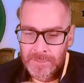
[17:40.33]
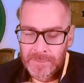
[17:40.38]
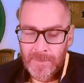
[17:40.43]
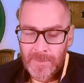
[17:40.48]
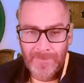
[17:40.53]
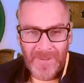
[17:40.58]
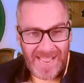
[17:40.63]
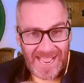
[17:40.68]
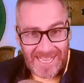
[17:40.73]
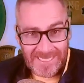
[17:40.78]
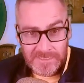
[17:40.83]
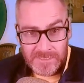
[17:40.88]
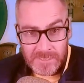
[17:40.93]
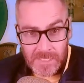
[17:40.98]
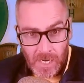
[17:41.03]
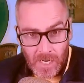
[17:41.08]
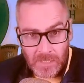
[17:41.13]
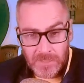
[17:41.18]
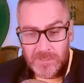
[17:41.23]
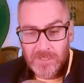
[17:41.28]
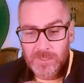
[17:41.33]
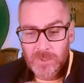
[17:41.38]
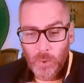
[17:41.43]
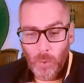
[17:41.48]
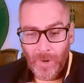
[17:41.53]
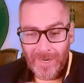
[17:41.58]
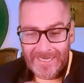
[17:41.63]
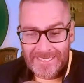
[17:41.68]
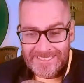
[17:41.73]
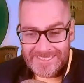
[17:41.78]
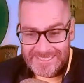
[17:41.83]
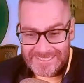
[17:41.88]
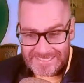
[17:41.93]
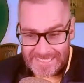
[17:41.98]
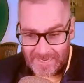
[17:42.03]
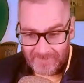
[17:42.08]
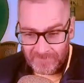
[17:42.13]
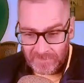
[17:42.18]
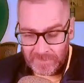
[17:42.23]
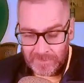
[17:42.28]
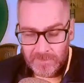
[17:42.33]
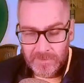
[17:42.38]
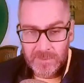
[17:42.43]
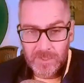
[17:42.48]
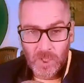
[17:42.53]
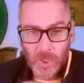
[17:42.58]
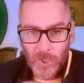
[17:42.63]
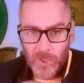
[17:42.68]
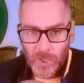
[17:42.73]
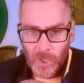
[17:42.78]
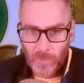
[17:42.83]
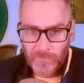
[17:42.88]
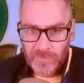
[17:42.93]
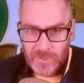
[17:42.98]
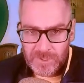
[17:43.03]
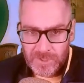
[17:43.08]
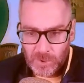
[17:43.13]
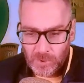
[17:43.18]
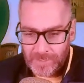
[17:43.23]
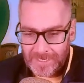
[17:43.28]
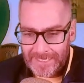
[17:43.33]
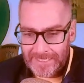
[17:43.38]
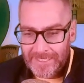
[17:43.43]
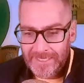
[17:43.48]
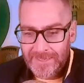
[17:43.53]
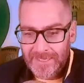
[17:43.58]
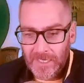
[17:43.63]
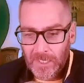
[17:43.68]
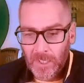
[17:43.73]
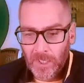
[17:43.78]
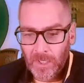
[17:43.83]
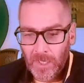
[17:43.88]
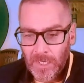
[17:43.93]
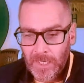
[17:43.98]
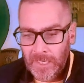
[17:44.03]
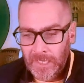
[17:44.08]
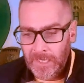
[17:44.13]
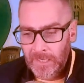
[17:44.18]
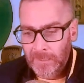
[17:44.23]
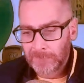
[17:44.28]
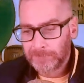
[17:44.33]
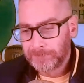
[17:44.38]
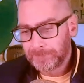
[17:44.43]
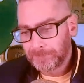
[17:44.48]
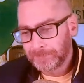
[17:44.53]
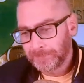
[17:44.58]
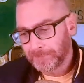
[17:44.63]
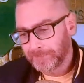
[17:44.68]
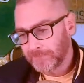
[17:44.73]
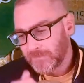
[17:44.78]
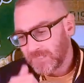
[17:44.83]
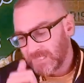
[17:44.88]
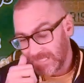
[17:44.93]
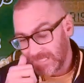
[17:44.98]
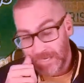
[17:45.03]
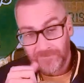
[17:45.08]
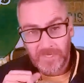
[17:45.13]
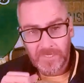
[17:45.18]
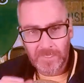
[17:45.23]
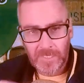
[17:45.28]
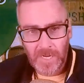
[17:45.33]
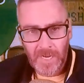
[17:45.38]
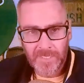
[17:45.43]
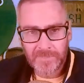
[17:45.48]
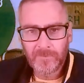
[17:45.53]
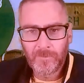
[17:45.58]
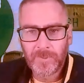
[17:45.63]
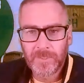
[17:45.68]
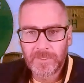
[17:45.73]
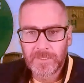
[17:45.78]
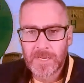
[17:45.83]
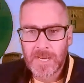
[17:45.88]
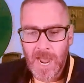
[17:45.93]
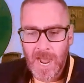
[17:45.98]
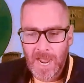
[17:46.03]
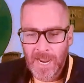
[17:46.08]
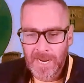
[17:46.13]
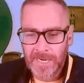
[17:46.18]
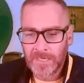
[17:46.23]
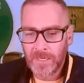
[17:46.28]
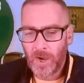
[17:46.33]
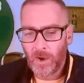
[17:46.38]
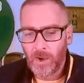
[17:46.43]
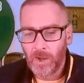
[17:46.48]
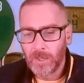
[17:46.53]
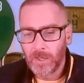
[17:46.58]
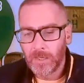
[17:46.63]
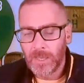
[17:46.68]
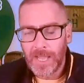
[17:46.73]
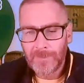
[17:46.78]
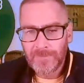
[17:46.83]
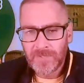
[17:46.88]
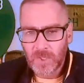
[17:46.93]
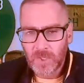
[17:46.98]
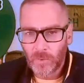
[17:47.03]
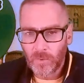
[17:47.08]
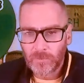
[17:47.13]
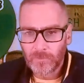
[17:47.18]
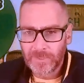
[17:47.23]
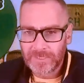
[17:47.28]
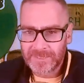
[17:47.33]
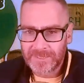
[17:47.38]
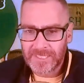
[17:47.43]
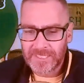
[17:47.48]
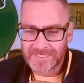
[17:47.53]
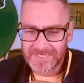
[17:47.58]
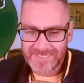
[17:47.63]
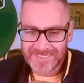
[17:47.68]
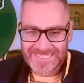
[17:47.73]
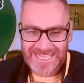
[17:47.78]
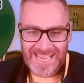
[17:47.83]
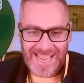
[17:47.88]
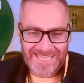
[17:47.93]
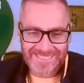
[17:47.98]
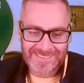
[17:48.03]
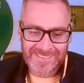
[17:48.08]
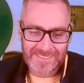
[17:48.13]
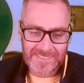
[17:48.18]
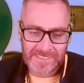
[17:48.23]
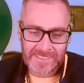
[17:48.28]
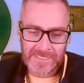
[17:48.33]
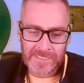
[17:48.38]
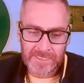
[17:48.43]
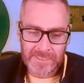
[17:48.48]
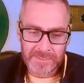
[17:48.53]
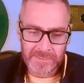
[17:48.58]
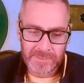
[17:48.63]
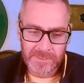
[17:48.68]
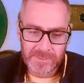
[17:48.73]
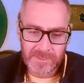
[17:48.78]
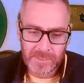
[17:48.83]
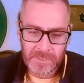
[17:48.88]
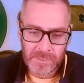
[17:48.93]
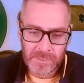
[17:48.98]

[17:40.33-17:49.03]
pass yards, 27th. Turnovers created there, 79th with 9. All I'm doing with these stats is